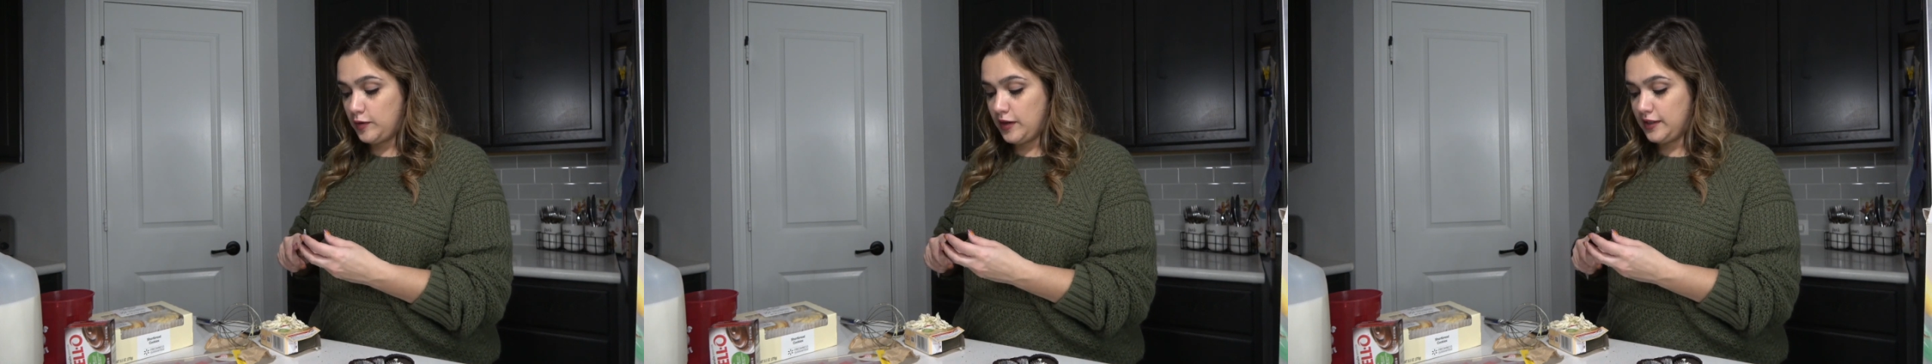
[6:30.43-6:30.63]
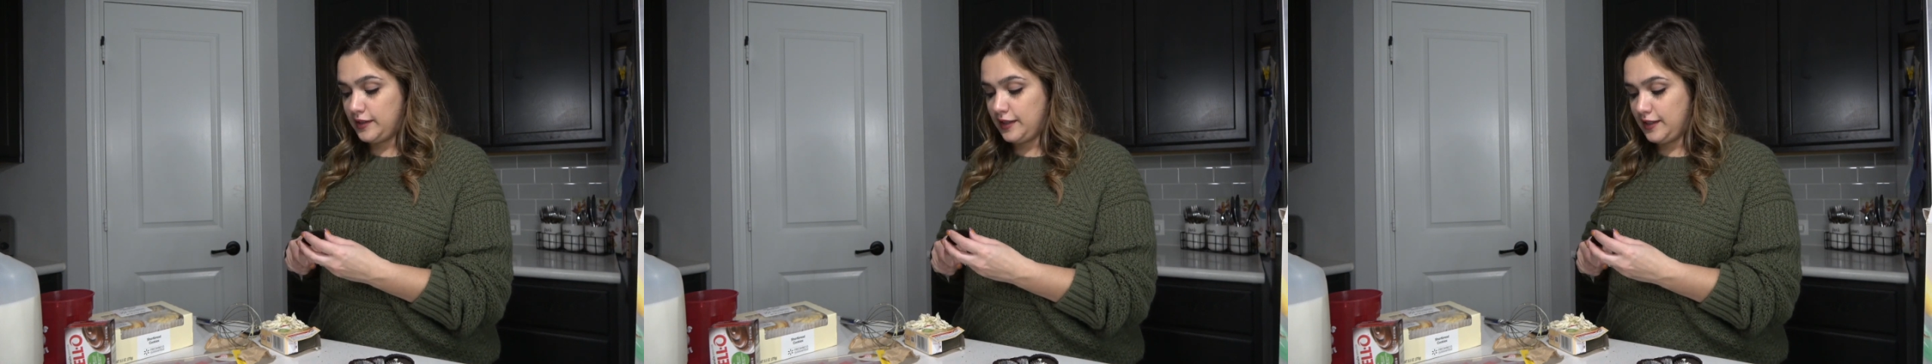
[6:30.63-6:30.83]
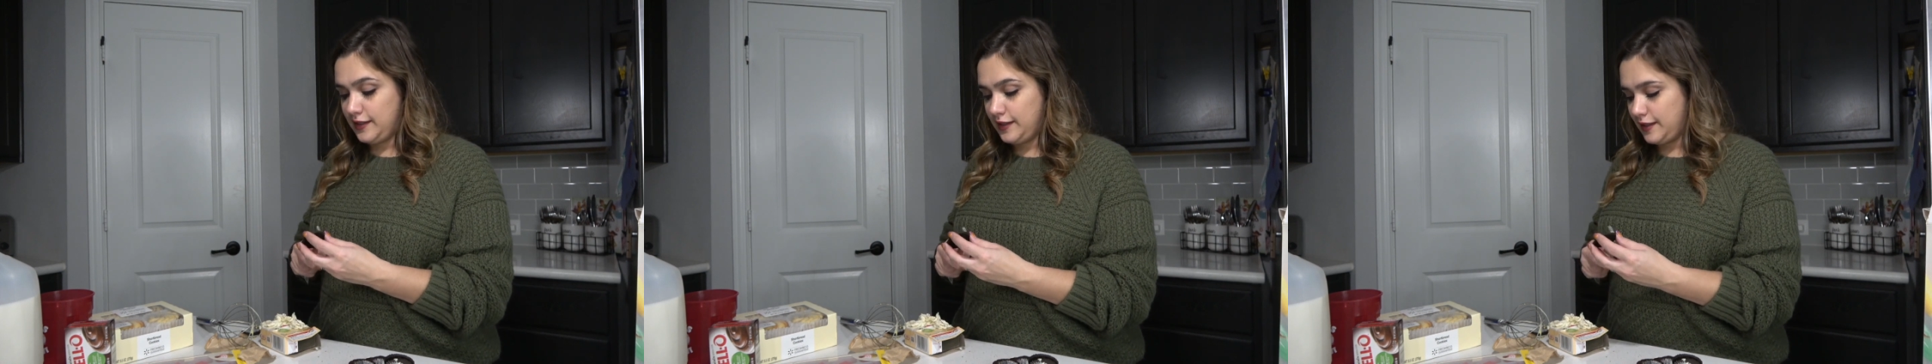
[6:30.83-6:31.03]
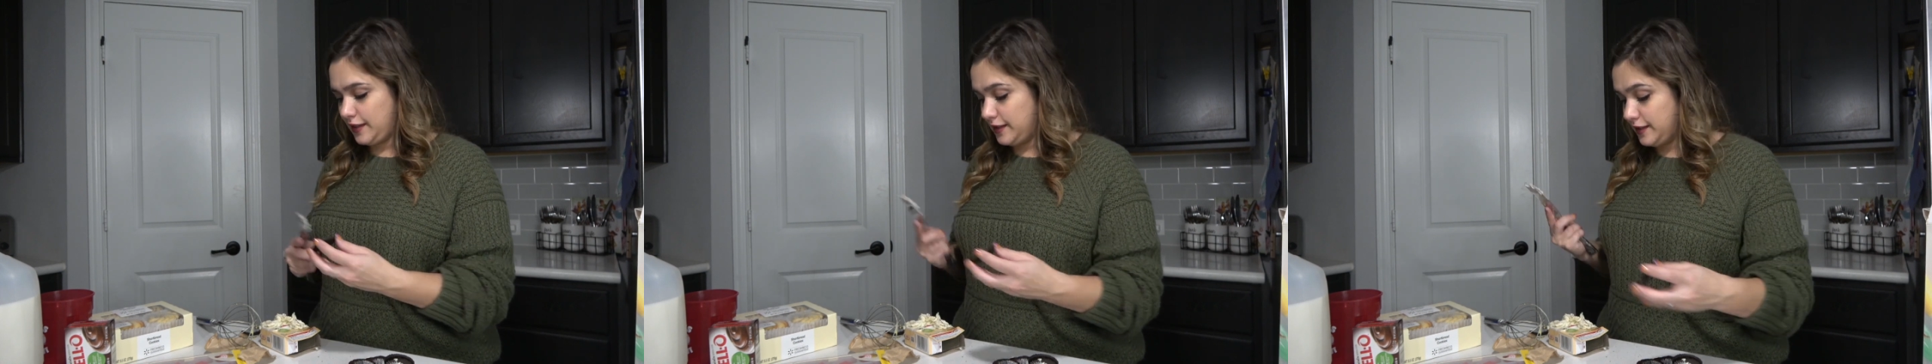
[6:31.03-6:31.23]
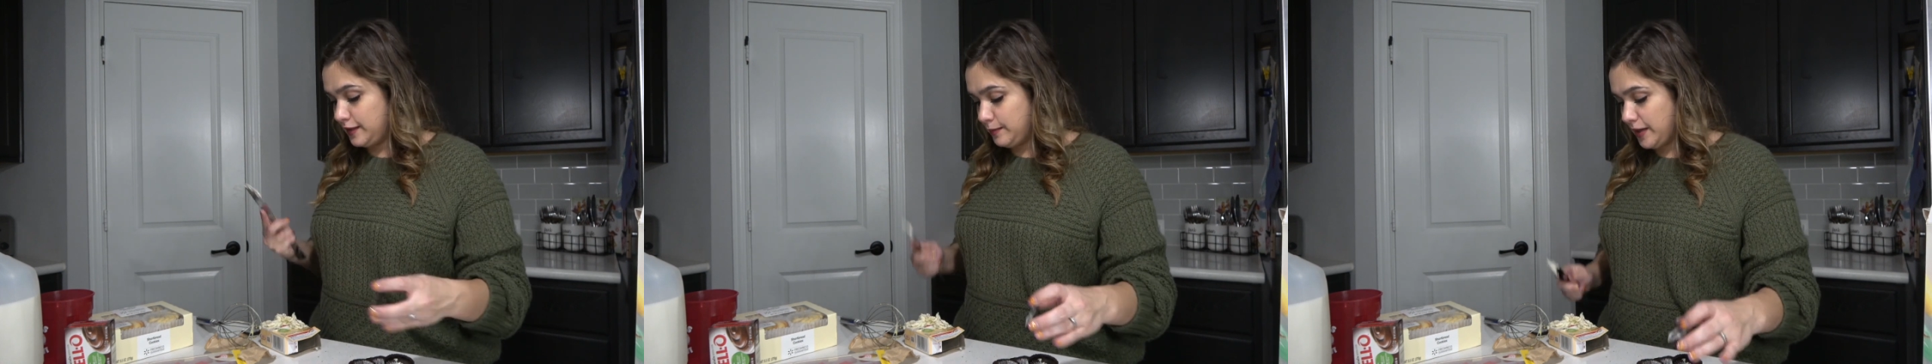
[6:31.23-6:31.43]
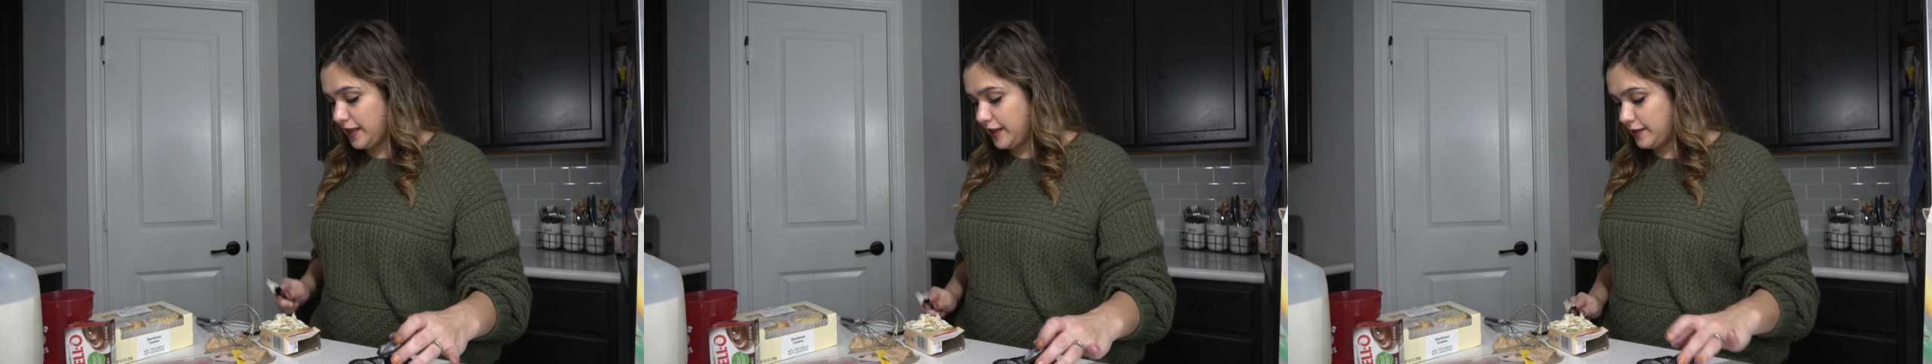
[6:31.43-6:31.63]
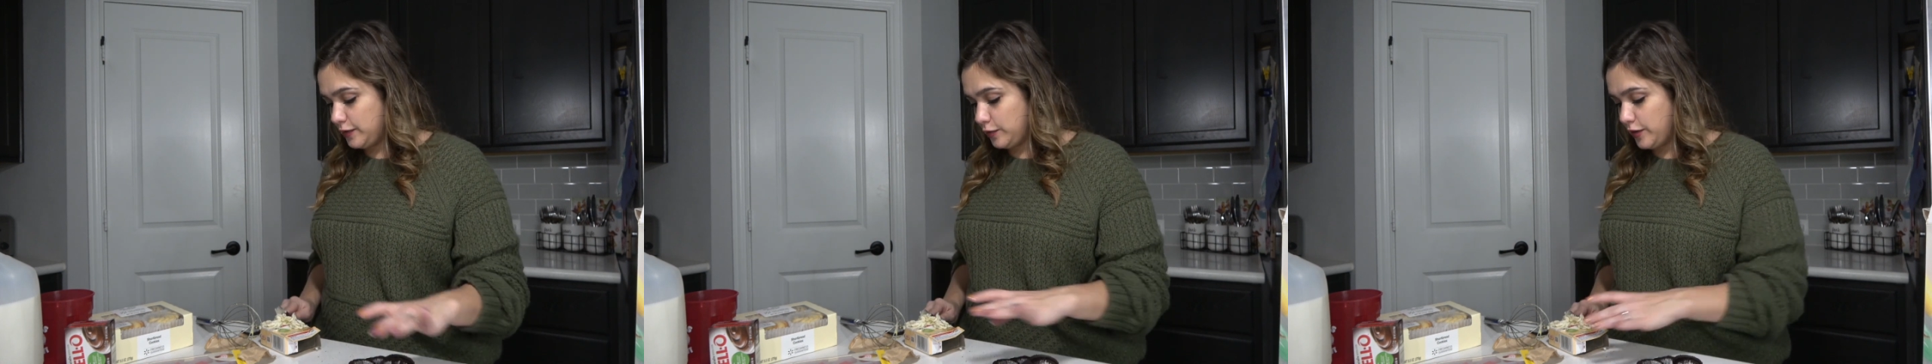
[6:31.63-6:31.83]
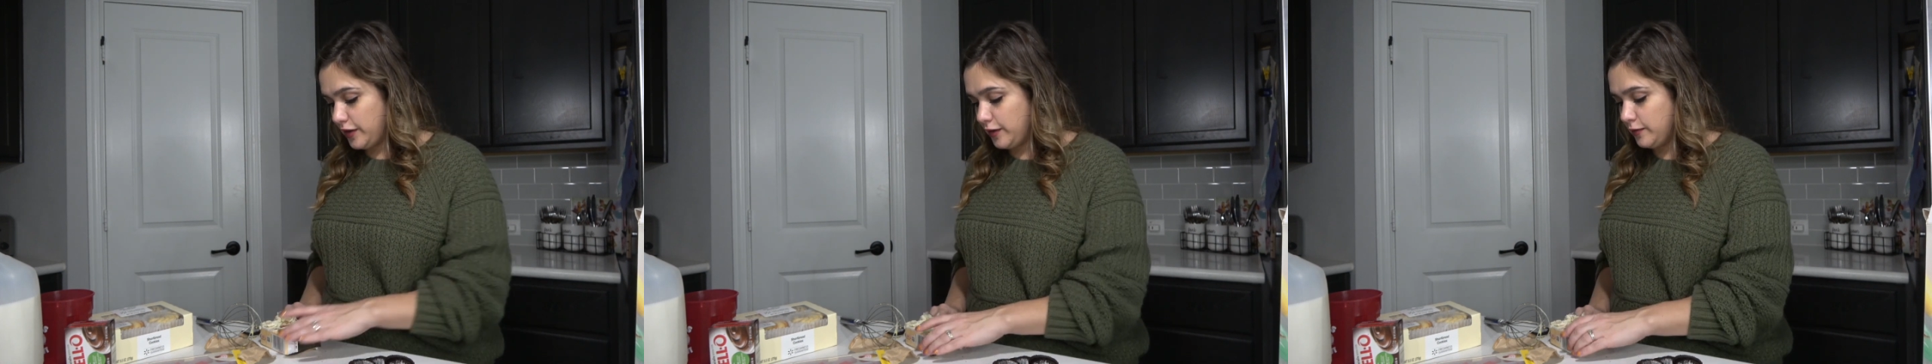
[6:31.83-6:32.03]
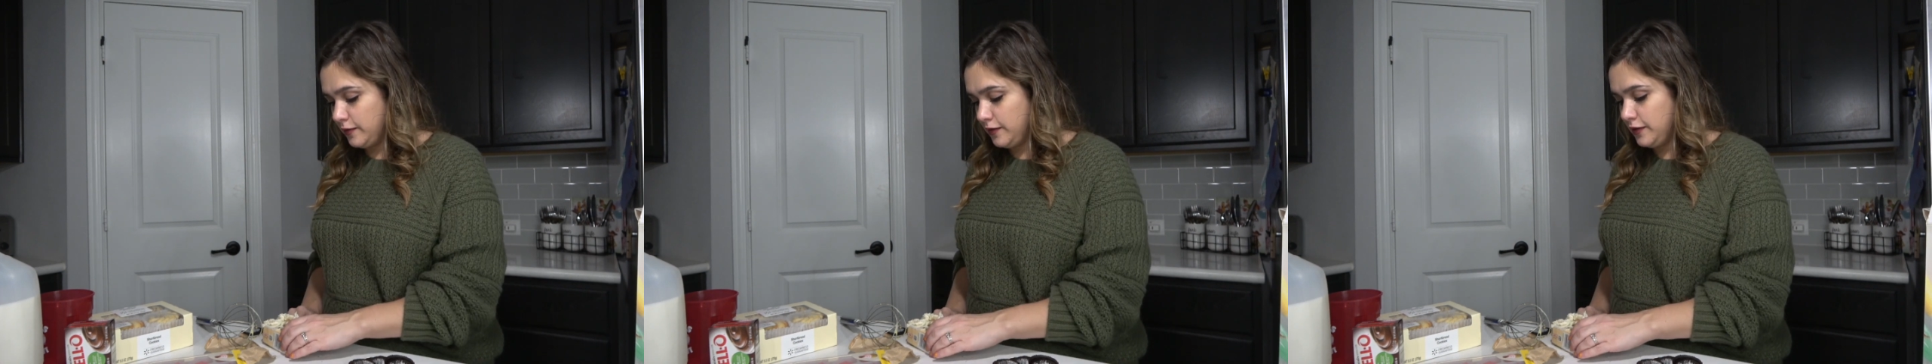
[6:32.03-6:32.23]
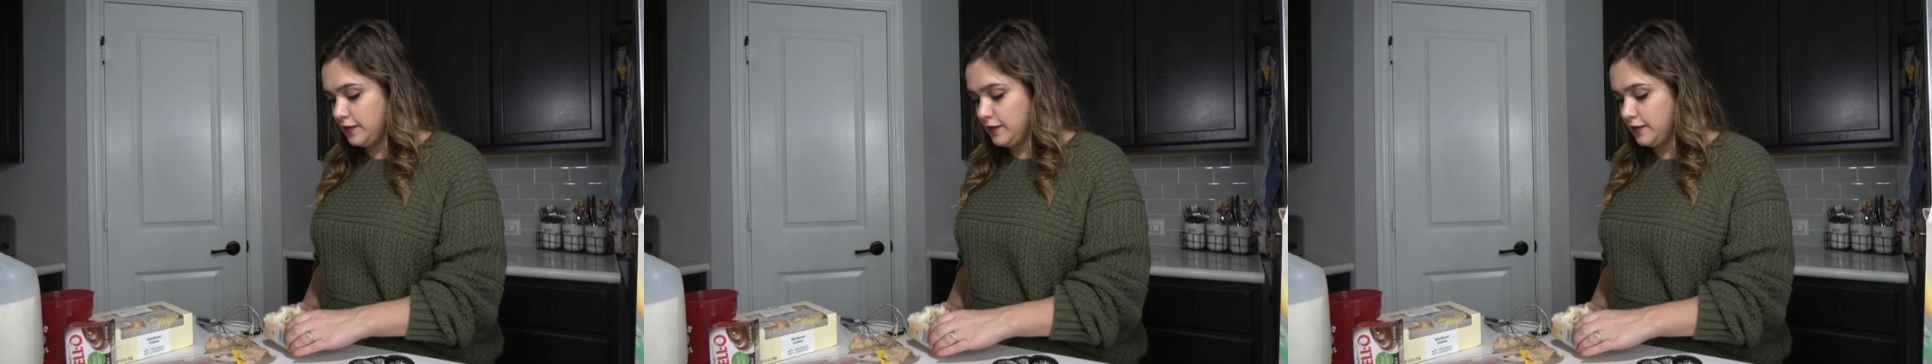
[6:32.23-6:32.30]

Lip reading: guys this because it's my last Oreo.